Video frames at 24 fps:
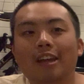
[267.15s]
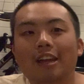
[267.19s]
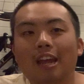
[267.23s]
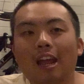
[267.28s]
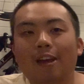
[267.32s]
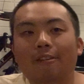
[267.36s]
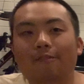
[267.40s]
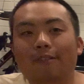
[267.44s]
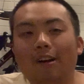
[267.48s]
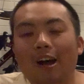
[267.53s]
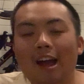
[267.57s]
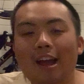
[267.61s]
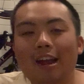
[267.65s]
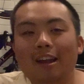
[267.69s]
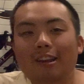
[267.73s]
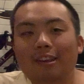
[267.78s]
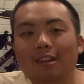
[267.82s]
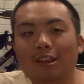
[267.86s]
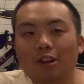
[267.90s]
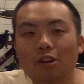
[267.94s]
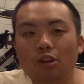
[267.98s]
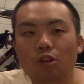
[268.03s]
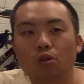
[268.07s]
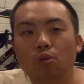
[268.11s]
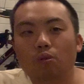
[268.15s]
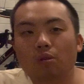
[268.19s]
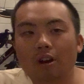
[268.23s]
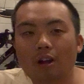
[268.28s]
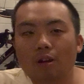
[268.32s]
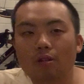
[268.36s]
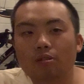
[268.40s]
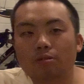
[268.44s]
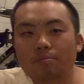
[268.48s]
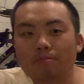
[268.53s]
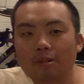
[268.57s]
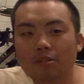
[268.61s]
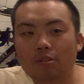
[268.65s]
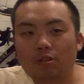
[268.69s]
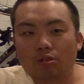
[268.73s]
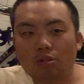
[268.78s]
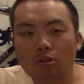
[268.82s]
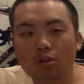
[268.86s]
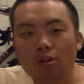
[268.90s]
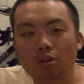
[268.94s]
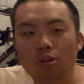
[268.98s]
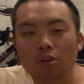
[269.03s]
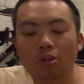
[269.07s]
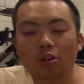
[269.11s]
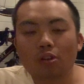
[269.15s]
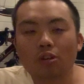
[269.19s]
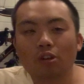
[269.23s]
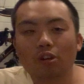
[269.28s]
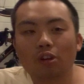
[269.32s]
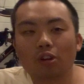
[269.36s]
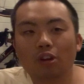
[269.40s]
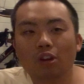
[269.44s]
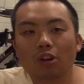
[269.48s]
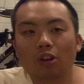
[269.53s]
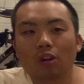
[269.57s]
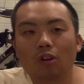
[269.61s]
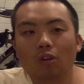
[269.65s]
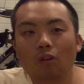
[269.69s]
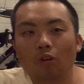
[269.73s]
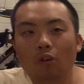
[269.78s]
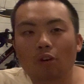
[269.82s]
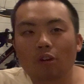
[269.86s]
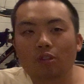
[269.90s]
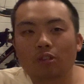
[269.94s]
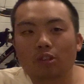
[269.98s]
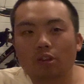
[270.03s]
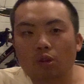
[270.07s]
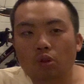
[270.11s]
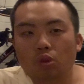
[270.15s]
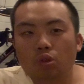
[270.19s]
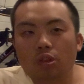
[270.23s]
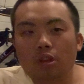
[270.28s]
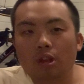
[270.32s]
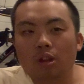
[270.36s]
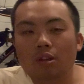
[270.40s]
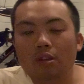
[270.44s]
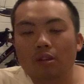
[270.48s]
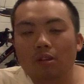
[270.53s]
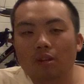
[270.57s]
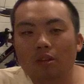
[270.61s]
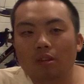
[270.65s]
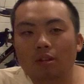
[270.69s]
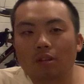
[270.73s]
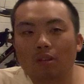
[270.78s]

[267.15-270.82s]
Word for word: if I didn't do what I was meant to do, or didn't